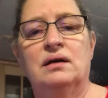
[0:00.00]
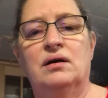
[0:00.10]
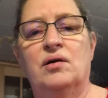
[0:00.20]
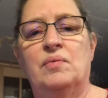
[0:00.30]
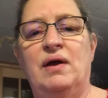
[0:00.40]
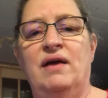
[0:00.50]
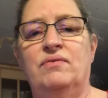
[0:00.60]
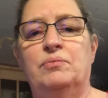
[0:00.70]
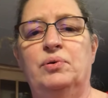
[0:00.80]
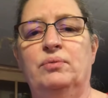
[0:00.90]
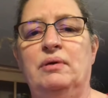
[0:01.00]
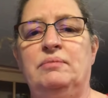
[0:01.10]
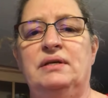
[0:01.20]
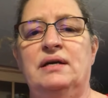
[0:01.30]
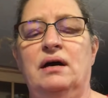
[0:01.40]
I haven't pulled my
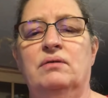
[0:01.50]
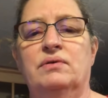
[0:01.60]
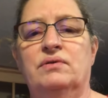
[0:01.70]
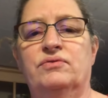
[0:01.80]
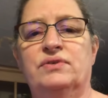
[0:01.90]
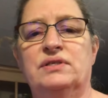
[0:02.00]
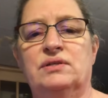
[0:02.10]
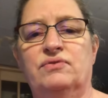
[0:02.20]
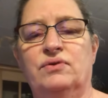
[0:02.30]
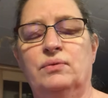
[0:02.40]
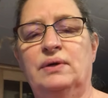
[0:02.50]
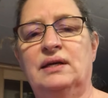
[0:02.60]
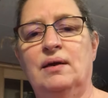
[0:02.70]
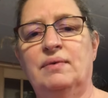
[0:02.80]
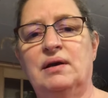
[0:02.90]
meat out of the freezer for the week
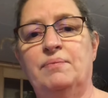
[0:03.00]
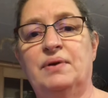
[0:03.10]
coming up,